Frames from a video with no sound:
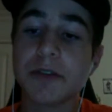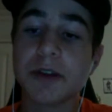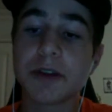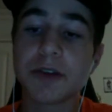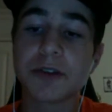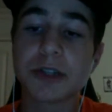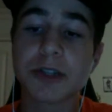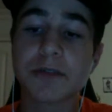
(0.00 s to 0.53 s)

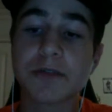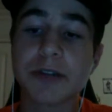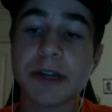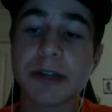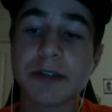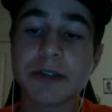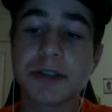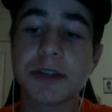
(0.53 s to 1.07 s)
unrestricted free
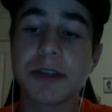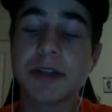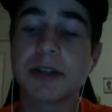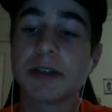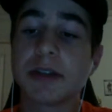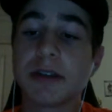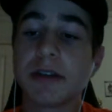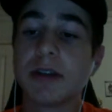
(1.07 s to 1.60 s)
agency
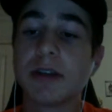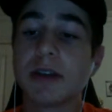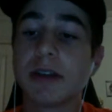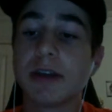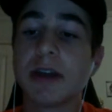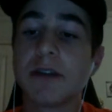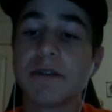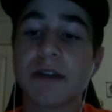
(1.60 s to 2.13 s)
in
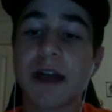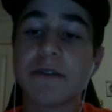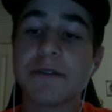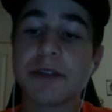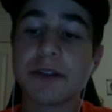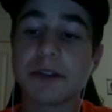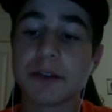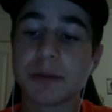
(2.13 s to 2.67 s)
5
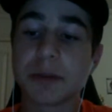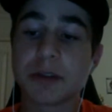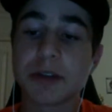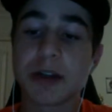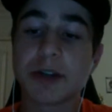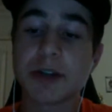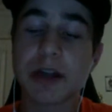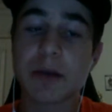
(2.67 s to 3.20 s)
years when his
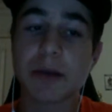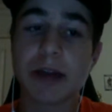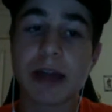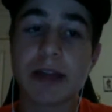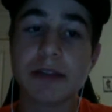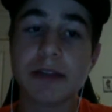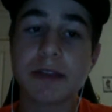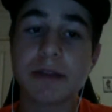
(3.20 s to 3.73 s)
contract would
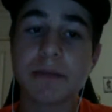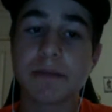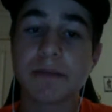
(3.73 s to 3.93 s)
end.